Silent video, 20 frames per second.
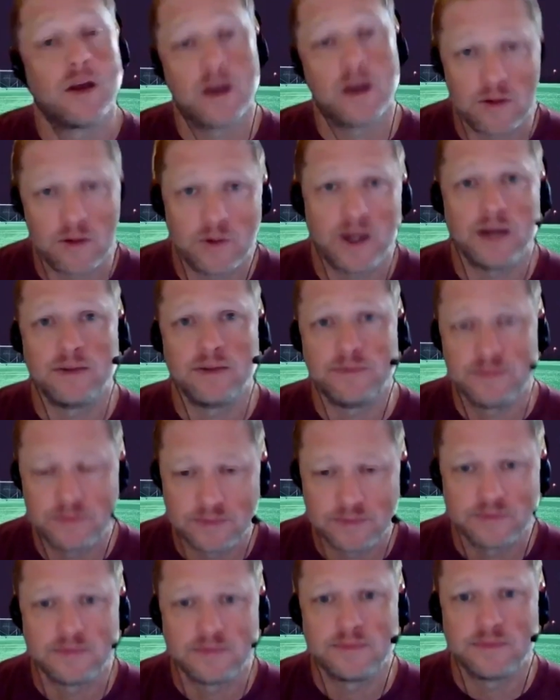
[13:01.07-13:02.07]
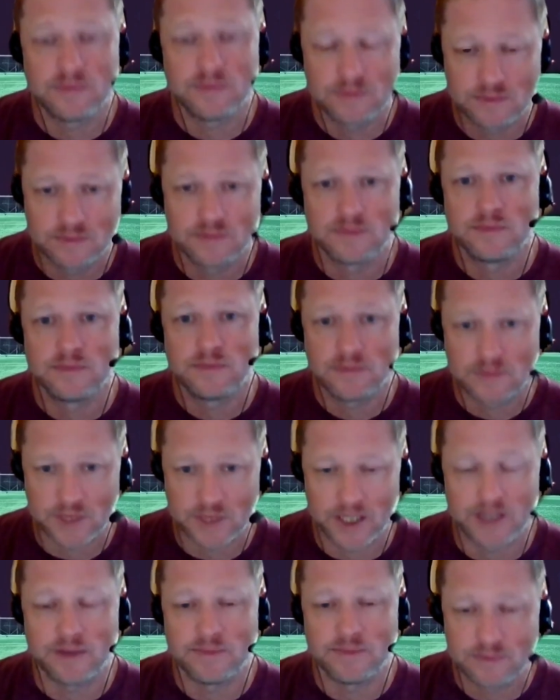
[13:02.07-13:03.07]
Oh, so wow. we're actually pretty cheap
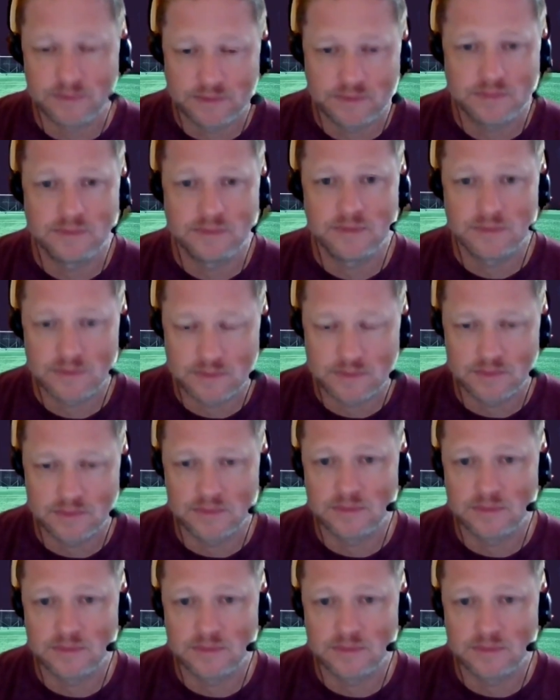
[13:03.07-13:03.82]
right off the bat.